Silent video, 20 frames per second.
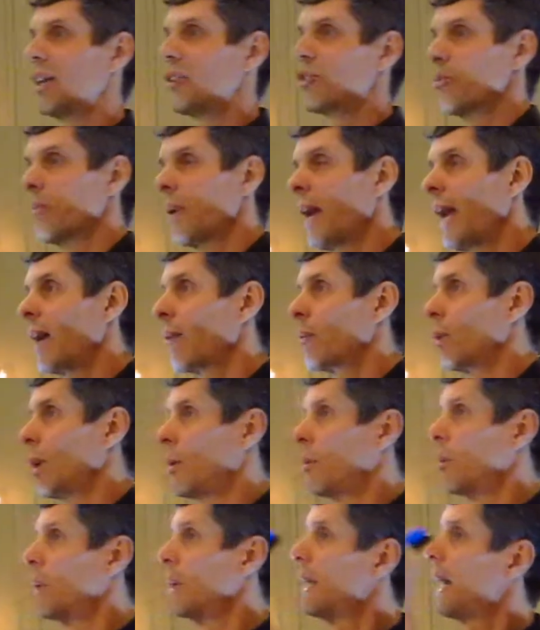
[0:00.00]
Japan
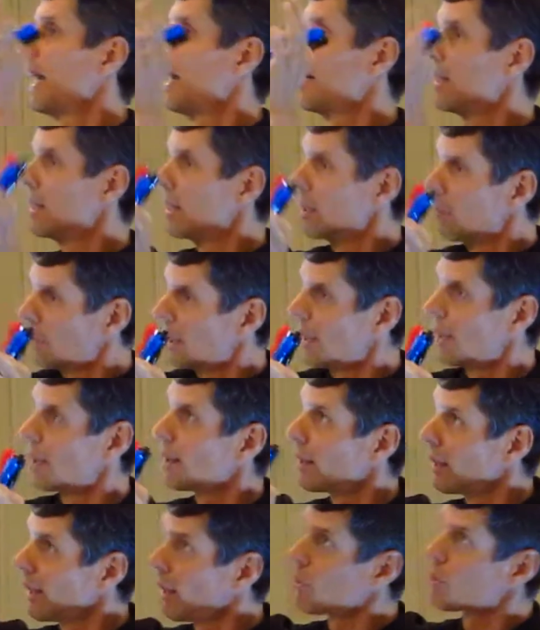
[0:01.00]
while we had it in
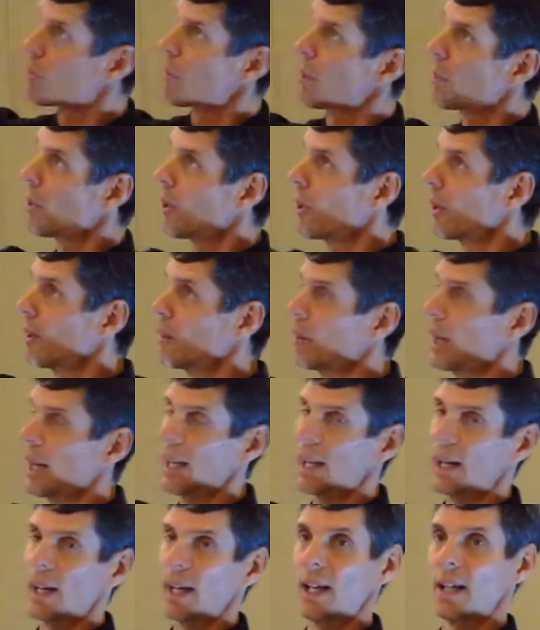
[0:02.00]
America. That was my part on my
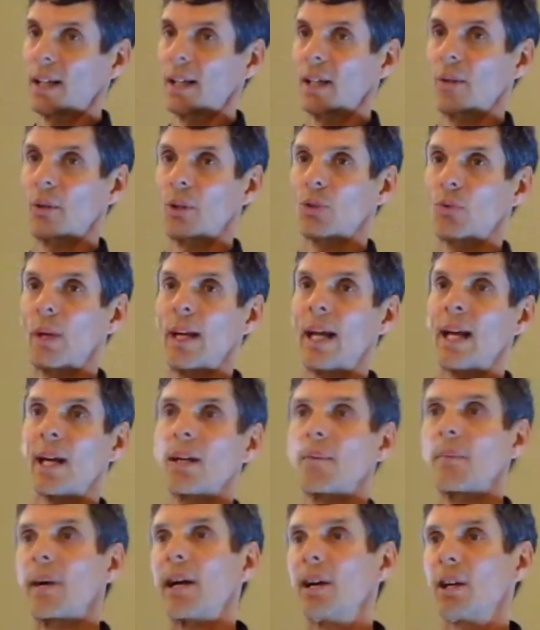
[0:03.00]
line, and we had
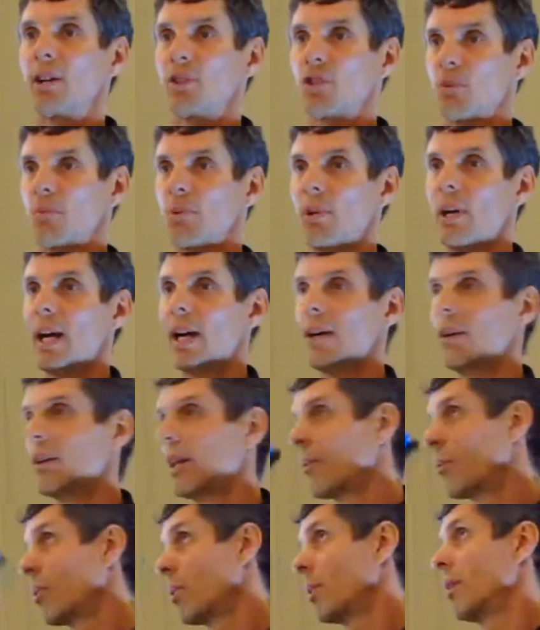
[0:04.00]
an American supplier, and
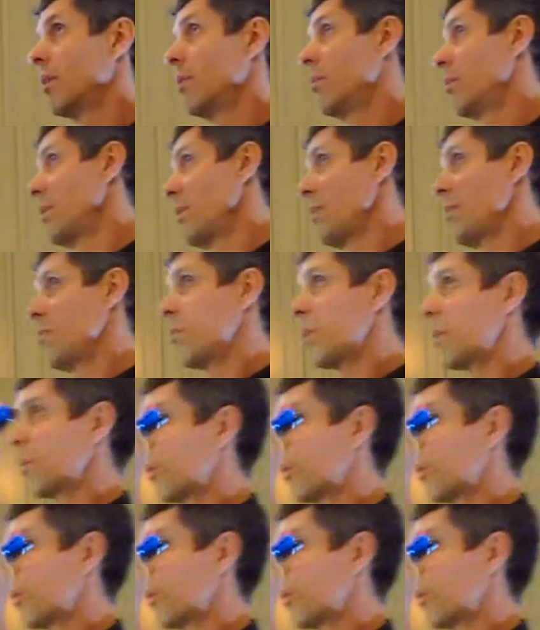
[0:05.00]
they weren't we